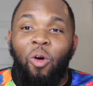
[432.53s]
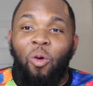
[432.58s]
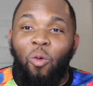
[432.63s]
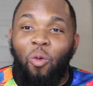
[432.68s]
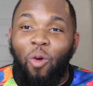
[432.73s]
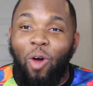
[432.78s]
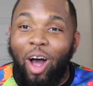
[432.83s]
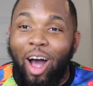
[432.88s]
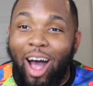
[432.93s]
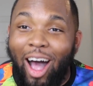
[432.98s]
Whoa,
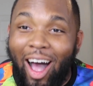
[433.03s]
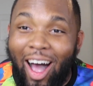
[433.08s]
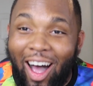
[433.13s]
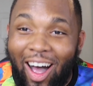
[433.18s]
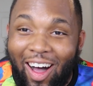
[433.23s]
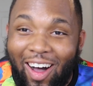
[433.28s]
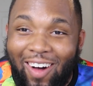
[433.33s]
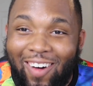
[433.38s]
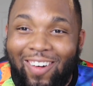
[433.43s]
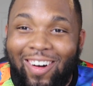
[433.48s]
hold
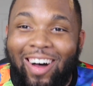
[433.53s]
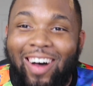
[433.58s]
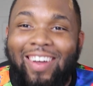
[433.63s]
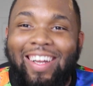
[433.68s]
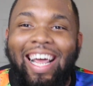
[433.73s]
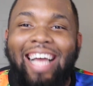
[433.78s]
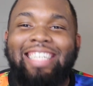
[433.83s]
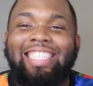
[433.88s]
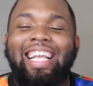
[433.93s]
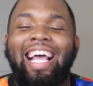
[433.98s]
on,
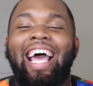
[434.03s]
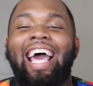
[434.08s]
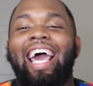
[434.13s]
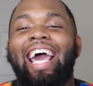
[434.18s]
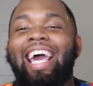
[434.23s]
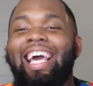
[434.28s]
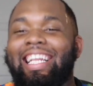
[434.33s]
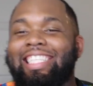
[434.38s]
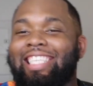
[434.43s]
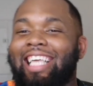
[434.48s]
I
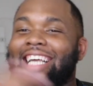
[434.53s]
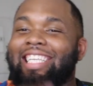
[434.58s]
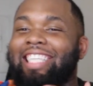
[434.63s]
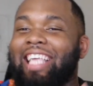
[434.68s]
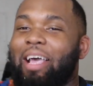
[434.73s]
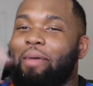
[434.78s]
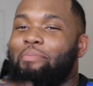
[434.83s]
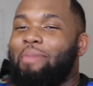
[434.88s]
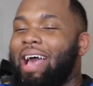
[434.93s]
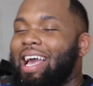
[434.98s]
had to take
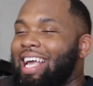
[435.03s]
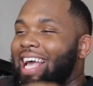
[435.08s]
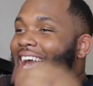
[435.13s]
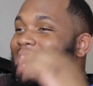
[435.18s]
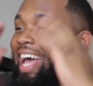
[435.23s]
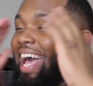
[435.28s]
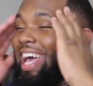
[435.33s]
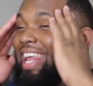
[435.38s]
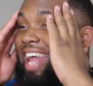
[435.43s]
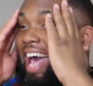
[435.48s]
that back.
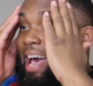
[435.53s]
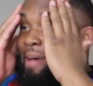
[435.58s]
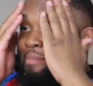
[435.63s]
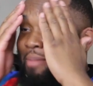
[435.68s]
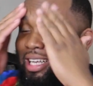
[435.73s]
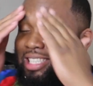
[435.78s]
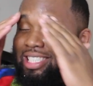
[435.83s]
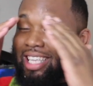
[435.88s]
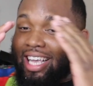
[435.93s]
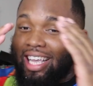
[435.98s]
I
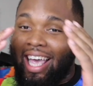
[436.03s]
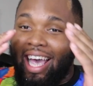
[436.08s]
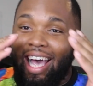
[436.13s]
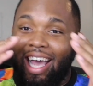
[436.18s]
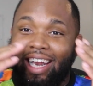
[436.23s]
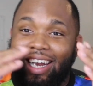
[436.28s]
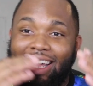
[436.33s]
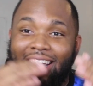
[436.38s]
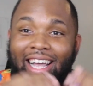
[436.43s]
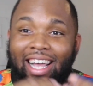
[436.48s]
missed that
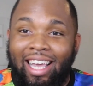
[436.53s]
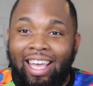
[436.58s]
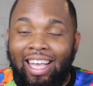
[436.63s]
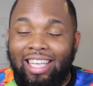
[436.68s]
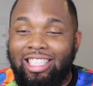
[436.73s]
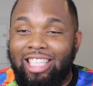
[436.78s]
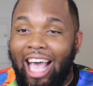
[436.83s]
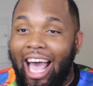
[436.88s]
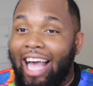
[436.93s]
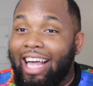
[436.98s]
kind of. He
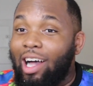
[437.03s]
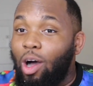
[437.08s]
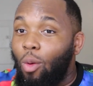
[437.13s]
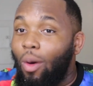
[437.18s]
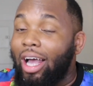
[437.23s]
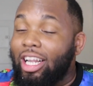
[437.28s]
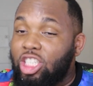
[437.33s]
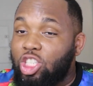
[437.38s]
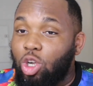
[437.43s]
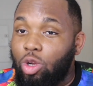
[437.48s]
said, I go
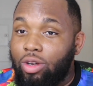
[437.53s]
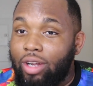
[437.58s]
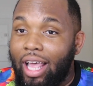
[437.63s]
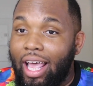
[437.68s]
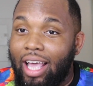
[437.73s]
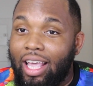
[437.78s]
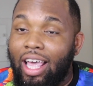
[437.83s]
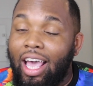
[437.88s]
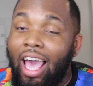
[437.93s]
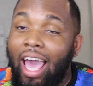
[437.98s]
at your
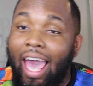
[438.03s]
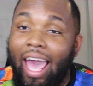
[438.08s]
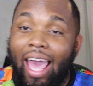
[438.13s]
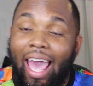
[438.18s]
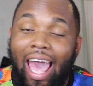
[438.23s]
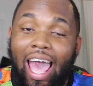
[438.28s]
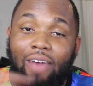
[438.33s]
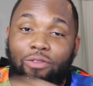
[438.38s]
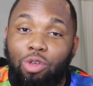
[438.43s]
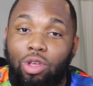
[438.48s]
neck and
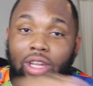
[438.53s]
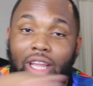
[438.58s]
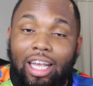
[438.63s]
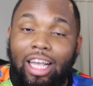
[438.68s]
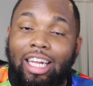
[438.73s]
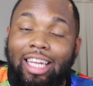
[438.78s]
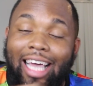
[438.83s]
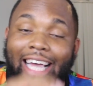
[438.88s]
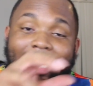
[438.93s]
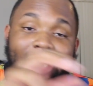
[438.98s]
have you
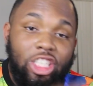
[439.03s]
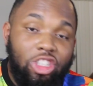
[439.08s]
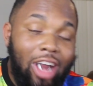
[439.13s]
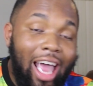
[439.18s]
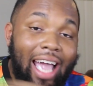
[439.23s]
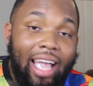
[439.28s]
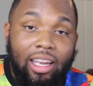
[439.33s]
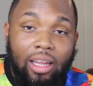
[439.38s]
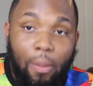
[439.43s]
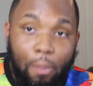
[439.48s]
looking like
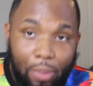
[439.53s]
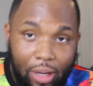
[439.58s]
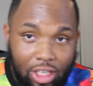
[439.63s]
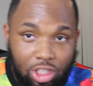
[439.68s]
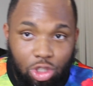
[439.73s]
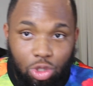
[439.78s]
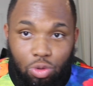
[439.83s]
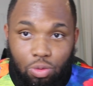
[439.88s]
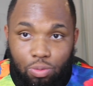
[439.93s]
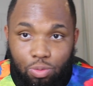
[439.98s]
Dracula
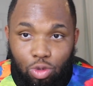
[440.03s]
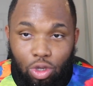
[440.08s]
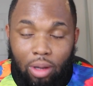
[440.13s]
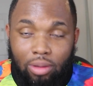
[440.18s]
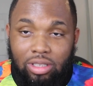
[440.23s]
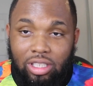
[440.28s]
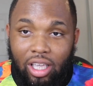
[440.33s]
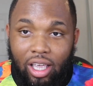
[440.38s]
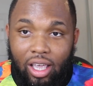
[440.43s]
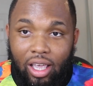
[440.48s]
bitch. You know what
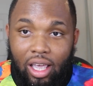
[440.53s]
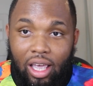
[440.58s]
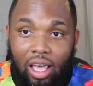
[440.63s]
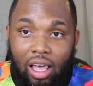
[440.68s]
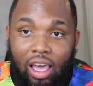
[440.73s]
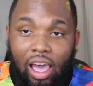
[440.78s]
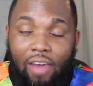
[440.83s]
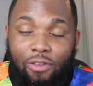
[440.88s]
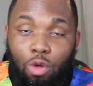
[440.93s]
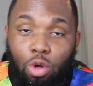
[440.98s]
I'm saying?
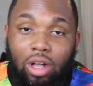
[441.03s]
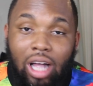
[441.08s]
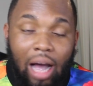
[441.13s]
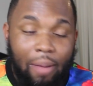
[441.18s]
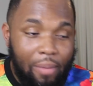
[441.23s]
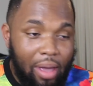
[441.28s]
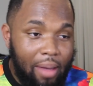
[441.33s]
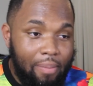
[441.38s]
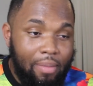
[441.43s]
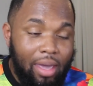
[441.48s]
If you
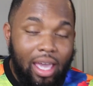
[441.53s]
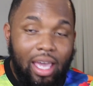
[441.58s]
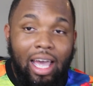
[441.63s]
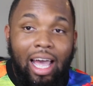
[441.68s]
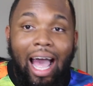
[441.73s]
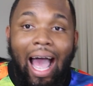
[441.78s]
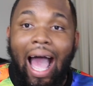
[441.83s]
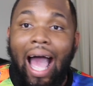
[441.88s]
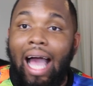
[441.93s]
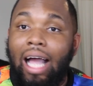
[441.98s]
come at
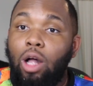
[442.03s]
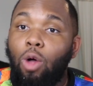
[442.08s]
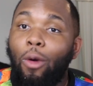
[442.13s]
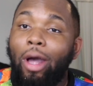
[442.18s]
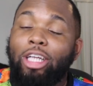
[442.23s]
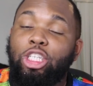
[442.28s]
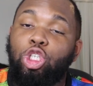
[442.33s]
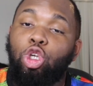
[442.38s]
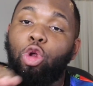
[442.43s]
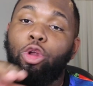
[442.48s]
me, I go
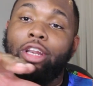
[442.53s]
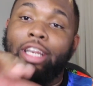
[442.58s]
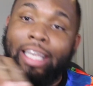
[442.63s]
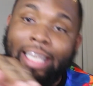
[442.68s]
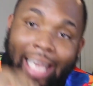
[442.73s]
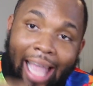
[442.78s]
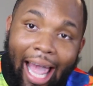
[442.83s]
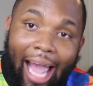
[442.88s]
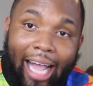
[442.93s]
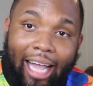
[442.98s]
at your
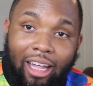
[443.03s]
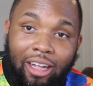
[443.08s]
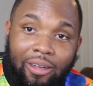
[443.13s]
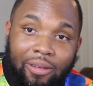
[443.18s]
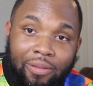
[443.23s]
neck.